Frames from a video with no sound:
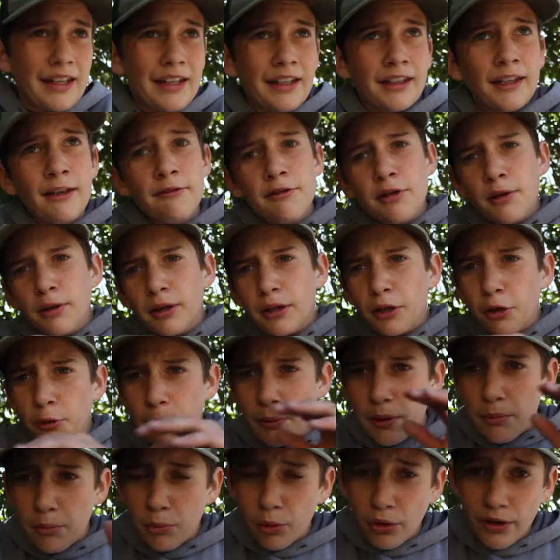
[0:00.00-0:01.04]
It gives it a little
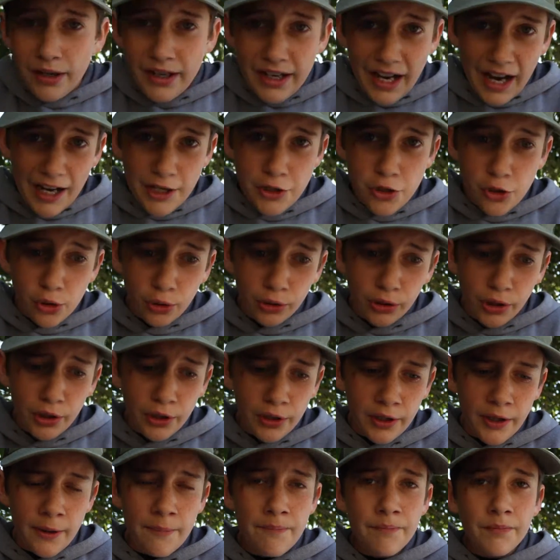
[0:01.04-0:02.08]
bit more natural
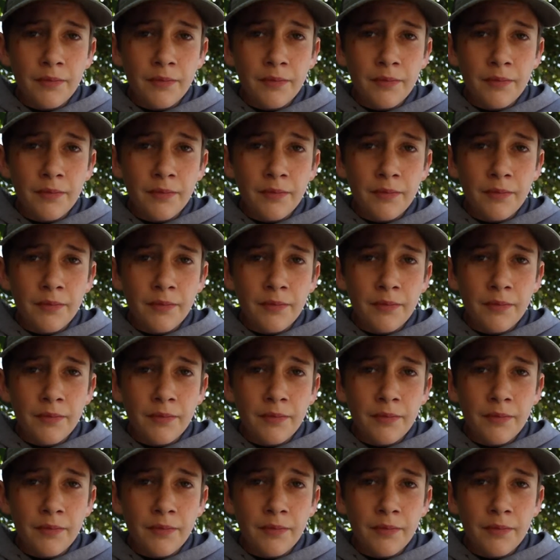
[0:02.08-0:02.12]
look.